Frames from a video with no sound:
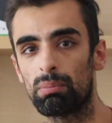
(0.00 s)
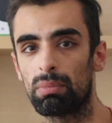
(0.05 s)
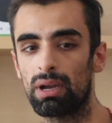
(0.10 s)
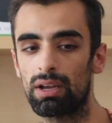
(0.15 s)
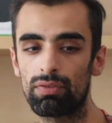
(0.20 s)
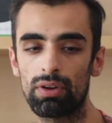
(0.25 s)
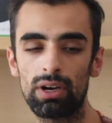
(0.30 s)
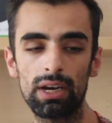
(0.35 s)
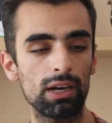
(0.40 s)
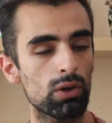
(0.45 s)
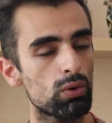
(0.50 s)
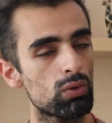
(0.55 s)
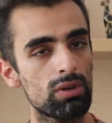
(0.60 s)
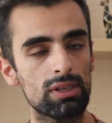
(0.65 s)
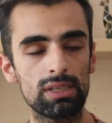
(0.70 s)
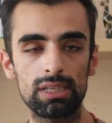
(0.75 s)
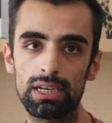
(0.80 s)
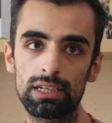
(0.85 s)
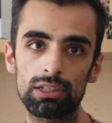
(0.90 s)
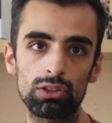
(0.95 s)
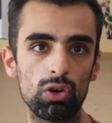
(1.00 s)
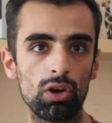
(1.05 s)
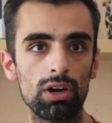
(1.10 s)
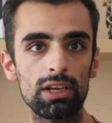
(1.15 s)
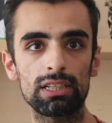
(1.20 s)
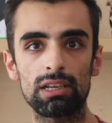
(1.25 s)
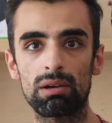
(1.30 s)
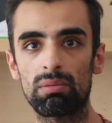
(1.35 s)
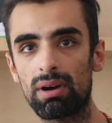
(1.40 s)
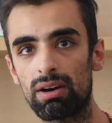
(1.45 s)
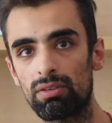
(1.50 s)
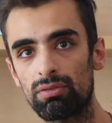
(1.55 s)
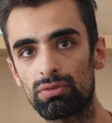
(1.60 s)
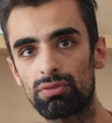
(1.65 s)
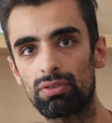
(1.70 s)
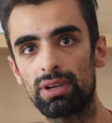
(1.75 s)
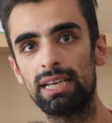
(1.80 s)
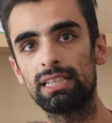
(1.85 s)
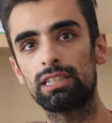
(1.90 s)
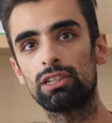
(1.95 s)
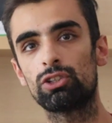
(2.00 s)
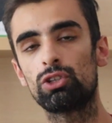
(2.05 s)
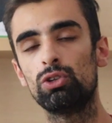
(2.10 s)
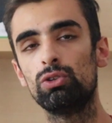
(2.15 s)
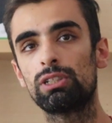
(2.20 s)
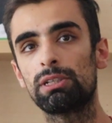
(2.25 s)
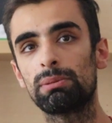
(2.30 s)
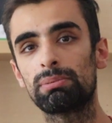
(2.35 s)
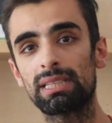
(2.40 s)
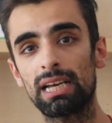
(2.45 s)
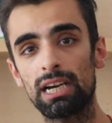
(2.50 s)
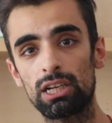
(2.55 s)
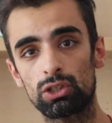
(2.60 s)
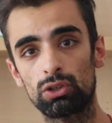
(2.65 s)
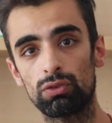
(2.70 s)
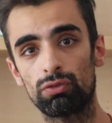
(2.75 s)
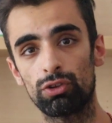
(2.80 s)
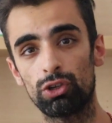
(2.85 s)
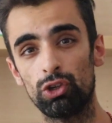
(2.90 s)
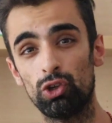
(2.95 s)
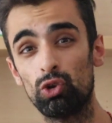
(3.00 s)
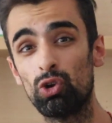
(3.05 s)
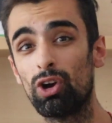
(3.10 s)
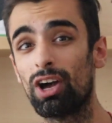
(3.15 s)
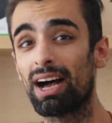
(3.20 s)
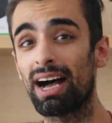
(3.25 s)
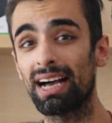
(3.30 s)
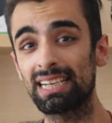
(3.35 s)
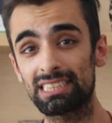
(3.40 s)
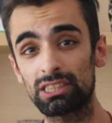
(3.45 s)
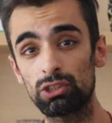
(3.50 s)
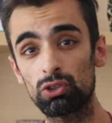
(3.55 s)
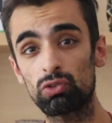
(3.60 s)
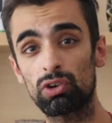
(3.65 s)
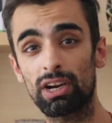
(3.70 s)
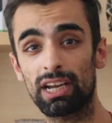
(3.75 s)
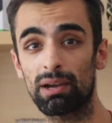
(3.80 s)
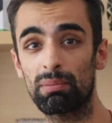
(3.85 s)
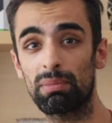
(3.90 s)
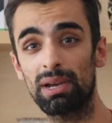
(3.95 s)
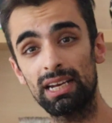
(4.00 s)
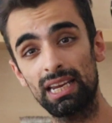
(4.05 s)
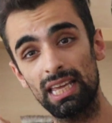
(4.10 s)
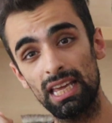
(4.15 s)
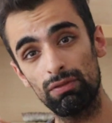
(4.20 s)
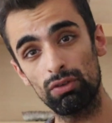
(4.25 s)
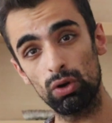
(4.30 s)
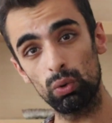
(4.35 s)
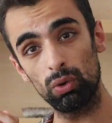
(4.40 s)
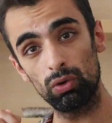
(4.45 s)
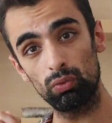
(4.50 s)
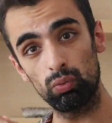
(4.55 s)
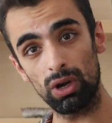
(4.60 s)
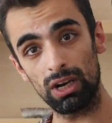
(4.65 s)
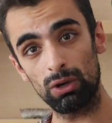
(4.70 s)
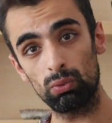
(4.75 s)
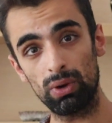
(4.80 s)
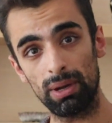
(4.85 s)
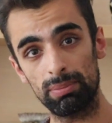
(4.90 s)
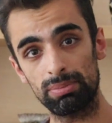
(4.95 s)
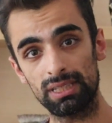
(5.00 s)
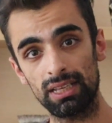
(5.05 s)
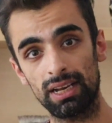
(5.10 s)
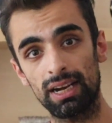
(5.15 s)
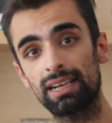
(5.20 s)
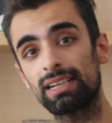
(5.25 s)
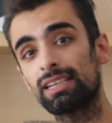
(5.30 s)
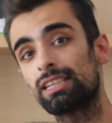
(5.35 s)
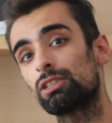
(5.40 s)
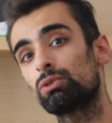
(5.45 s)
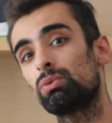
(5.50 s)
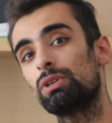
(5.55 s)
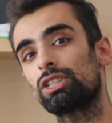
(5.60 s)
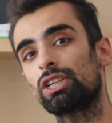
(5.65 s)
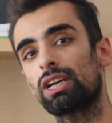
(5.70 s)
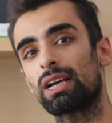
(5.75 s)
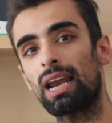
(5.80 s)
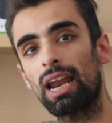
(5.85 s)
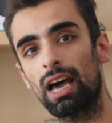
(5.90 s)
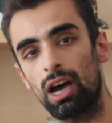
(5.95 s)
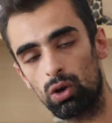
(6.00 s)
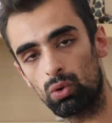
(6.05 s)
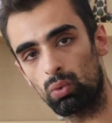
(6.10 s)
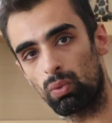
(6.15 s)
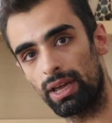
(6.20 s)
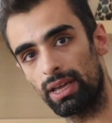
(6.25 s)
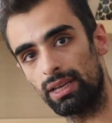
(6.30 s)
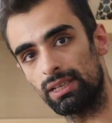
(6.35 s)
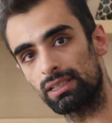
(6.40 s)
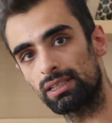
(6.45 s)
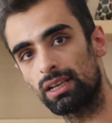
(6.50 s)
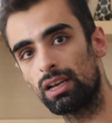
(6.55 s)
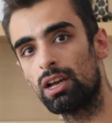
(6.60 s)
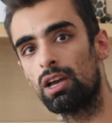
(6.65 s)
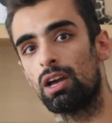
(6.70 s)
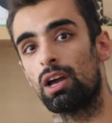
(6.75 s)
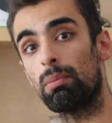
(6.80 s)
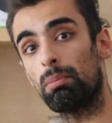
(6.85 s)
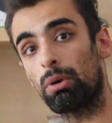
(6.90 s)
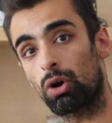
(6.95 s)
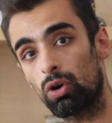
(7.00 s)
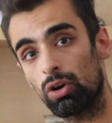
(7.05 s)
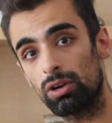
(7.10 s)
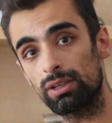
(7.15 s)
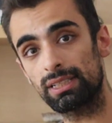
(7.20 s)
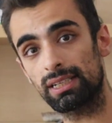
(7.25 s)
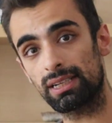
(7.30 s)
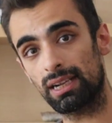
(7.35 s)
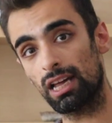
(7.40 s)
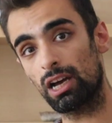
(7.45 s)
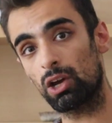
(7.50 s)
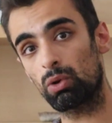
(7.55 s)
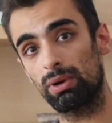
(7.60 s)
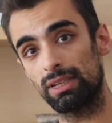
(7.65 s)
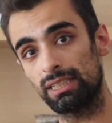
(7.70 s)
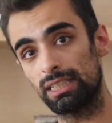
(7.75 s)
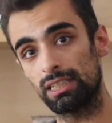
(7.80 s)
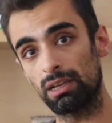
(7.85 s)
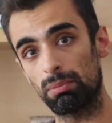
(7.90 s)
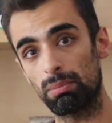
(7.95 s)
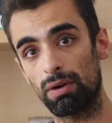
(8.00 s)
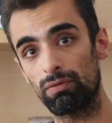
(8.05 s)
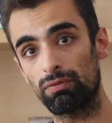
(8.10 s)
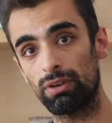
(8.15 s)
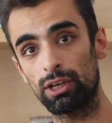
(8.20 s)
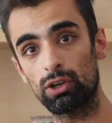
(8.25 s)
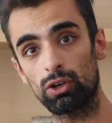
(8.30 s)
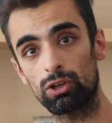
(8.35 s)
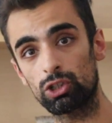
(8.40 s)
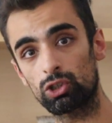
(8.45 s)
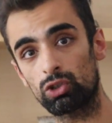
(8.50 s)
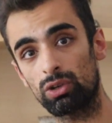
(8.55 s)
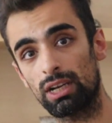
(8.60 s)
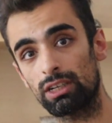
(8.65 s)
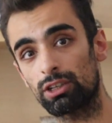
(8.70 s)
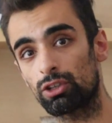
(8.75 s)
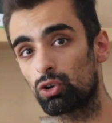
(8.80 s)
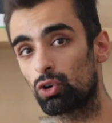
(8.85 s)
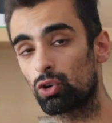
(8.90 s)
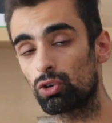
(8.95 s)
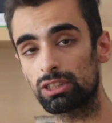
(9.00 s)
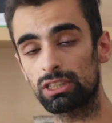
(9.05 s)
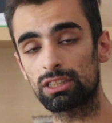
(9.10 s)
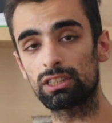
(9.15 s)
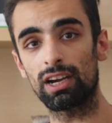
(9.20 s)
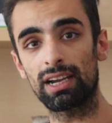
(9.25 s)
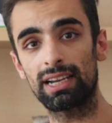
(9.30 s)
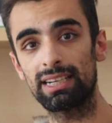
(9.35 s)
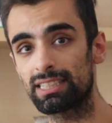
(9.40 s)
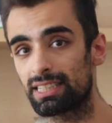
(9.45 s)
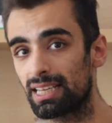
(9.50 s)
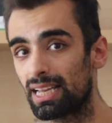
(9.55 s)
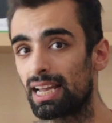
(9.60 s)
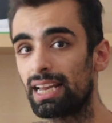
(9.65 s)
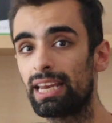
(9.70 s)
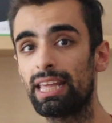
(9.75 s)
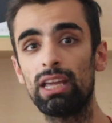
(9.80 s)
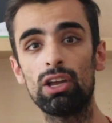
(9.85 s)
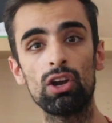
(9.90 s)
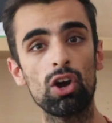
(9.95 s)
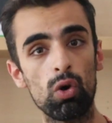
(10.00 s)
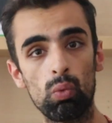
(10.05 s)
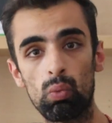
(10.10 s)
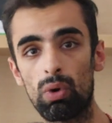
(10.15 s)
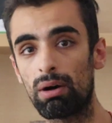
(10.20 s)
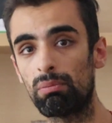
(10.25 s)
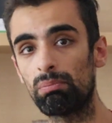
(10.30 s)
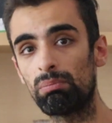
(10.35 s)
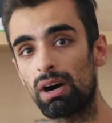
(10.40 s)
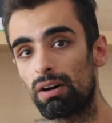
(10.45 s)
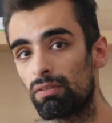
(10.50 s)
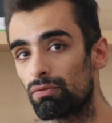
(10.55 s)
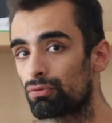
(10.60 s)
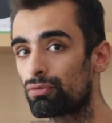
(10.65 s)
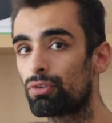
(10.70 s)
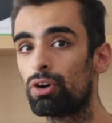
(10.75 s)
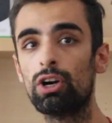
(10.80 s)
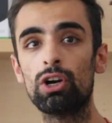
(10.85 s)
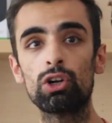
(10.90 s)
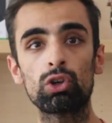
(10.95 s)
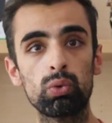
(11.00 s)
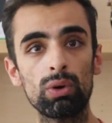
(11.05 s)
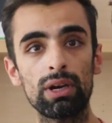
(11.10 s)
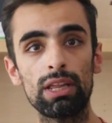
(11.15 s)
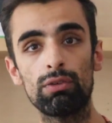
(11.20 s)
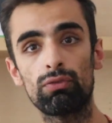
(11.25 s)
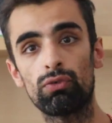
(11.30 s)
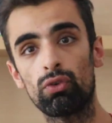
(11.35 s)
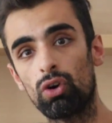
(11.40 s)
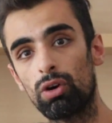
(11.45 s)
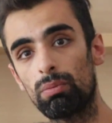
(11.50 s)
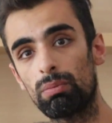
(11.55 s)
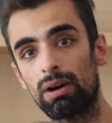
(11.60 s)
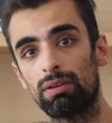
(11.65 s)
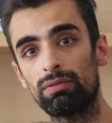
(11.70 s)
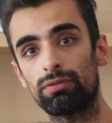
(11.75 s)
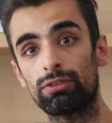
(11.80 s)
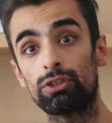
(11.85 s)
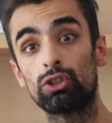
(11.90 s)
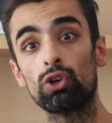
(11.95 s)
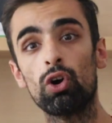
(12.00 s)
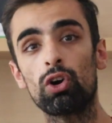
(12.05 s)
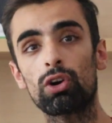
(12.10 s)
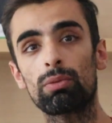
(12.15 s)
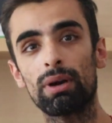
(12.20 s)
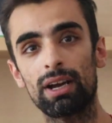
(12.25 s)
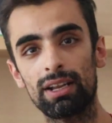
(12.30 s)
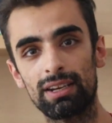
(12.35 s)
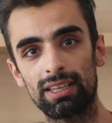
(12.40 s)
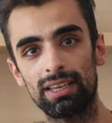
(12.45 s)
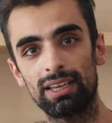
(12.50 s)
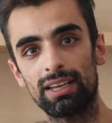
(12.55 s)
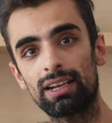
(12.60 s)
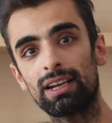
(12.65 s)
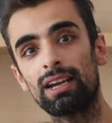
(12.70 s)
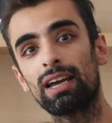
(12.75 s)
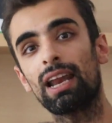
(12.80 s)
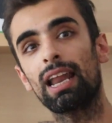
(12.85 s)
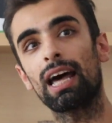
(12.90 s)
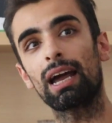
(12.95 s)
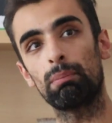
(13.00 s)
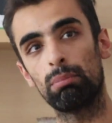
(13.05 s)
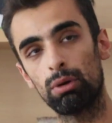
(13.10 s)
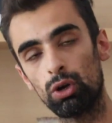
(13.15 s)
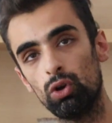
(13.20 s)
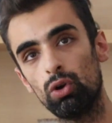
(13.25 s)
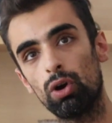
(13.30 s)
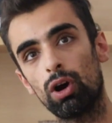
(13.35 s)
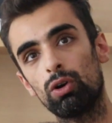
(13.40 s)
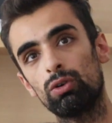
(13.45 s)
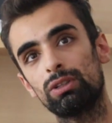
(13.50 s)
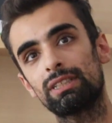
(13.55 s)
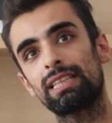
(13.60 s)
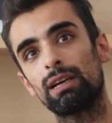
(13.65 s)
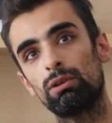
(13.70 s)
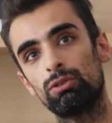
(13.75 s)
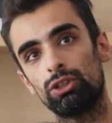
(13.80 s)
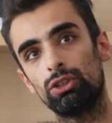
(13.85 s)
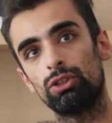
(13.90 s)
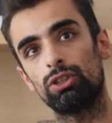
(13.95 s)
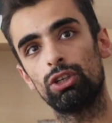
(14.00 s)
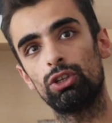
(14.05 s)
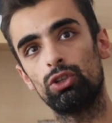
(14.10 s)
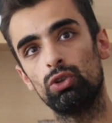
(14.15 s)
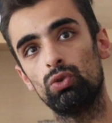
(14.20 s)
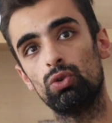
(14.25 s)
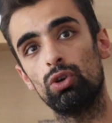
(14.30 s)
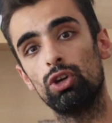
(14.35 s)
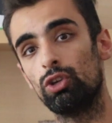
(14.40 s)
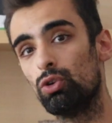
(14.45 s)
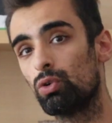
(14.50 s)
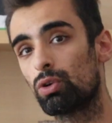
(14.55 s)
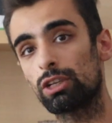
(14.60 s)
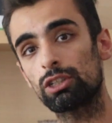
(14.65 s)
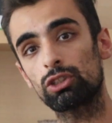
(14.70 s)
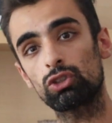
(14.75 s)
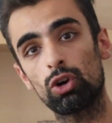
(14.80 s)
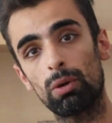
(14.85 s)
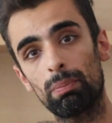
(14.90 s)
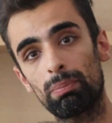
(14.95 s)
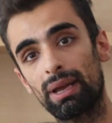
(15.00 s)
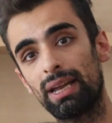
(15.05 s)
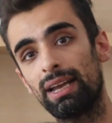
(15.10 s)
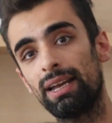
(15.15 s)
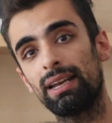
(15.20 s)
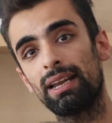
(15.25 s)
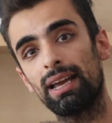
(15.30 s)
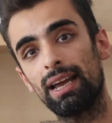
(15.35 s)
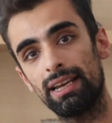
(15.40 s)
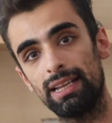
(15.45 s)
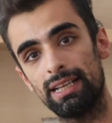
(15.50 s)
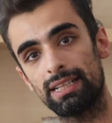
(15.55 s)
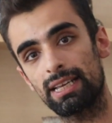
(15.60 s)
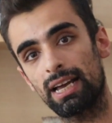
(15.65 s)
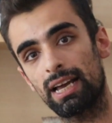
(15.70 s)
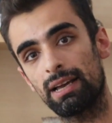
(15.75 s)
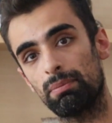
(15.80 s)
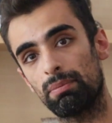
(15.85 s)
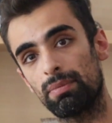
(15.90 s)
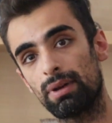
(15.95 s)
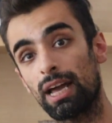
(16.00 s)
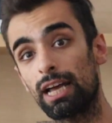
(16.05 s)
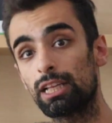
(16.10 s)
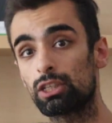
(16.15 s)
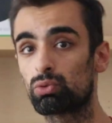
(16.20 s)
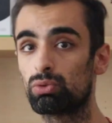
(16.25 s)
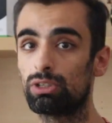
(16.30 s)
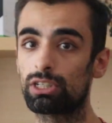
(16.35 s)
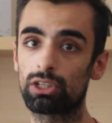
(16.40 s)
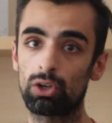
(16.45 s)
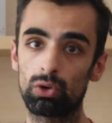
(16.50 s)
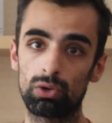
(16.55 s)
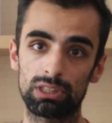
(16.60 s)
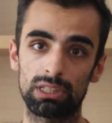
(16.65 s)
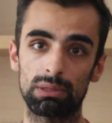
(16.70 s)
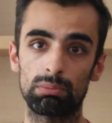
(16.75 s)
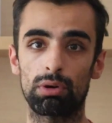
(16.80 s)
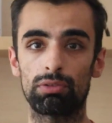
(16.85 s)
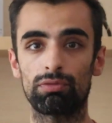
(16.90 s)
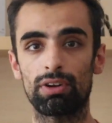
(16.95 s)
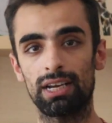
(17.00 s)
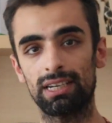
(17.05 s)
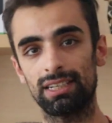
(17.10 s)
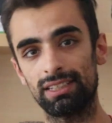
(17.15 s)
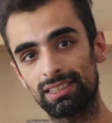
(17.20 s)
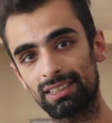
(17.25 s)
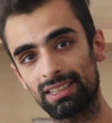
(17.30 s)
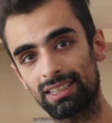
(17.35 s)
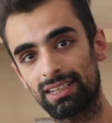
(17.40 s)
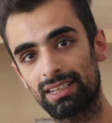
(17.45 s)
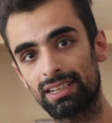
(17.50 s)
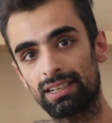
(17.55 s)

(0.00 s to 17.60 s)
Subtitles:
But if a little $6 a month isn't too substantial for you, I still recommend even with one website to switch to Cloudways. Because Cloudways is a monthly contract, you're not stuck into any 1 month, 24-month joke man thing like Bluehost tells you to do. You can stop paying anytime and switch hosting providers.